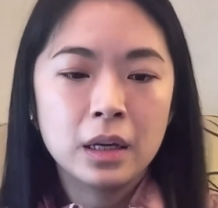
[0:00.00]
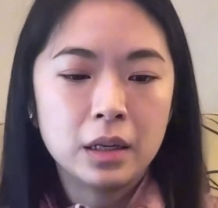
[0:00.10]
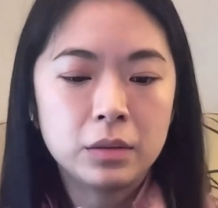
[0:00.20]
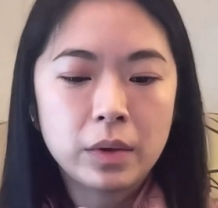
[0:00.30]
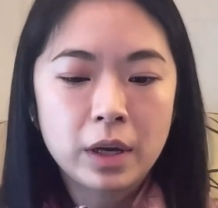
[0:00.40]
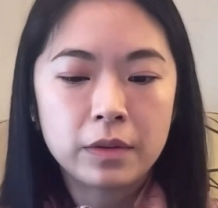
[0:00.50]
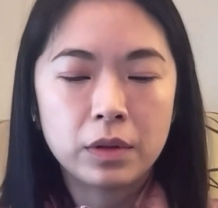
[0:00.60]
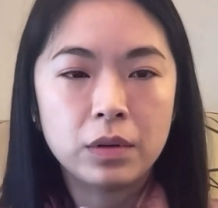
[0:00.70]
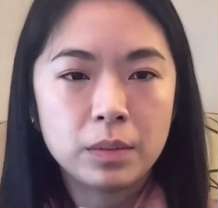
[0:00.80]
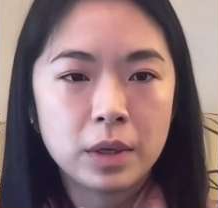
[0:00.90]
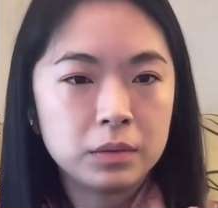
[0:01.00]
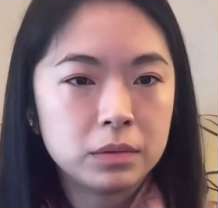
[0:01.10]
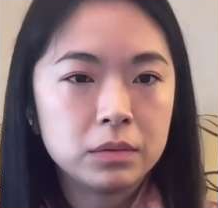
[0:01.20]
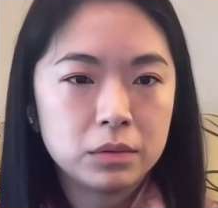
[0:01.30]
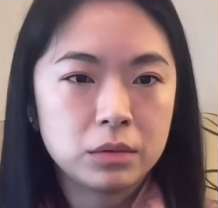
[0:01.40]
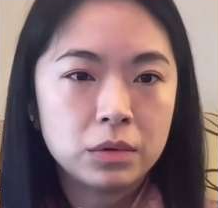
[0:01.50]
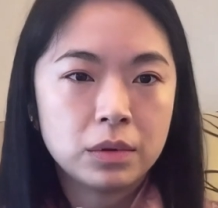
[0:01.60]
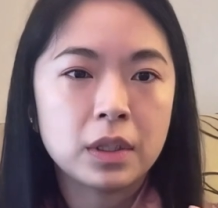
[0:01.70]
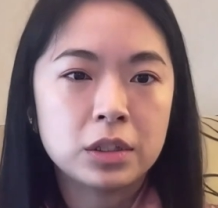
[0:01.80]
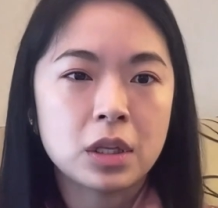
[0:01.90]
And we have a human to
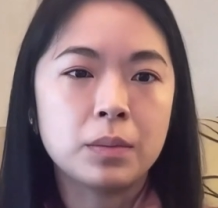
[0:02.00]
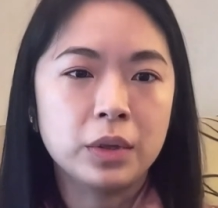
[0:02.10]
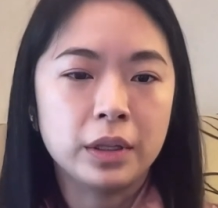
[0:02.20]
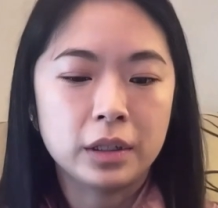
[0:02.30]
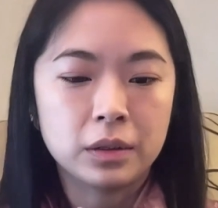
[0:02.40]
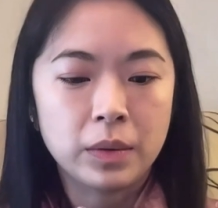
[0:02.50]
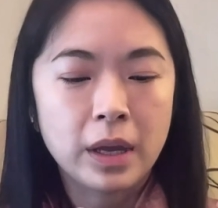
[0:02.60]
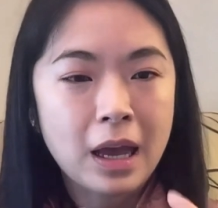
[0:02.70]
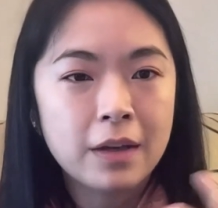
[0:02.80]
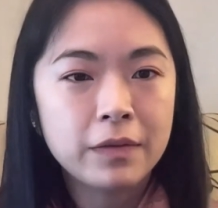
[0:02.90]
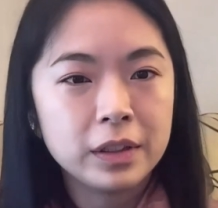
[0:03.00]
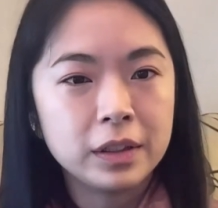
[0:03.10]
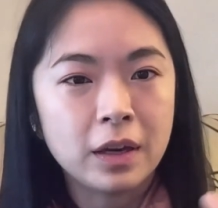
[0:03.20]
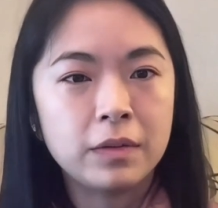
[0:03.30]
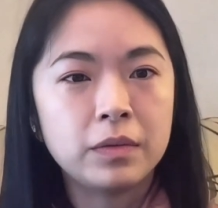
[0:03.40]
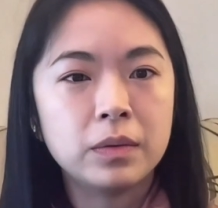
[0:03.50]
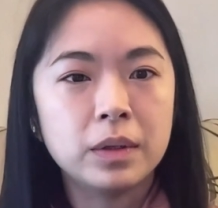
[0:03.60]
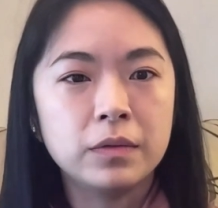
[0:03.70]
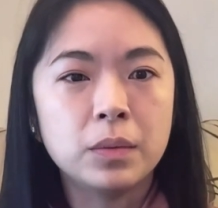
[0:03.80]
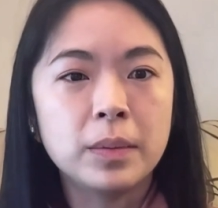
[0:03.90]
do the checkpoint that we have enough
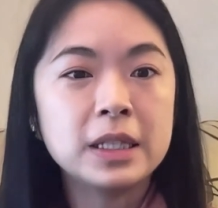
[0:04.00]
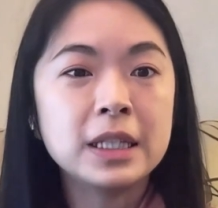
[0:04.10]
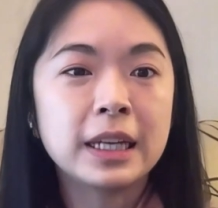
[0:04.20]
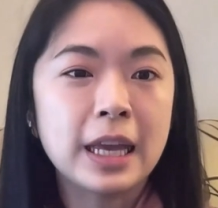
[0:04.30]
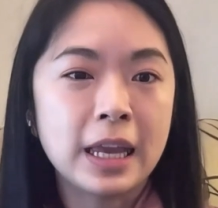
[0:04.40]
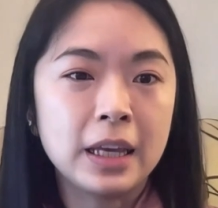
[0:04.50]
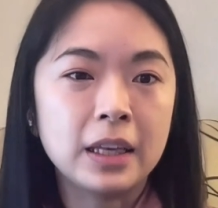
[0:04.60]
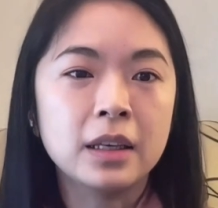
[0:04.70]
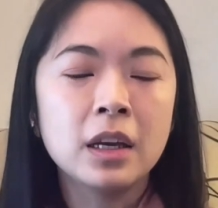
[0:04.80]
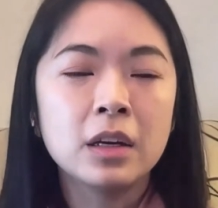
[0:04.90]
information gain,